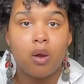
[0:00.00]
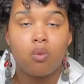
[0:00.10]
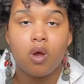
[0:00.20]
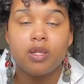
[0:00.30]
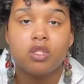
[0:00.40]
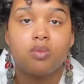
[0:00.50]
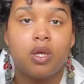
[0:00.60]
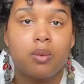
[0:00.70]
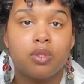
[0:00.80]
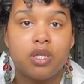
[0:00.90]
I want to
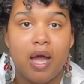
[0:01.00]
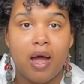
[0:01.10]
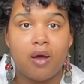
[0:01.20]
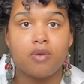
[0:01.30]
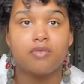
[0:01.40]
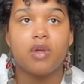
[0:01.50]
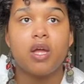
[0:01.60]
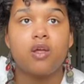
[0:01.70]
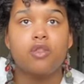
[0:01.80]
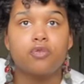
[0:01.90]
be able to have
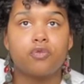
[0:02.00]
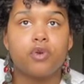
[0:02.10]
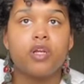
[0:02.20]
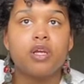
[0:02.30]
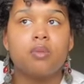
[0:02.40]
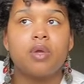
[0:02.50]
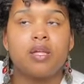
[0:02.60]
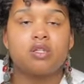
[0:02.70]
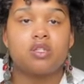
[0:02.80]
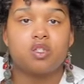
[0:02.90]
the freedom
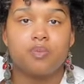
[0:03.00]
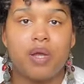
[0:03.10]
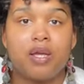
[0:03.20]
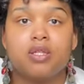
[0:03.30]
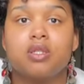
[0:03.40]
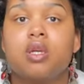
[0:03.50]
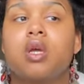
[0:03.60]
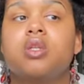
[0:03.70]
and space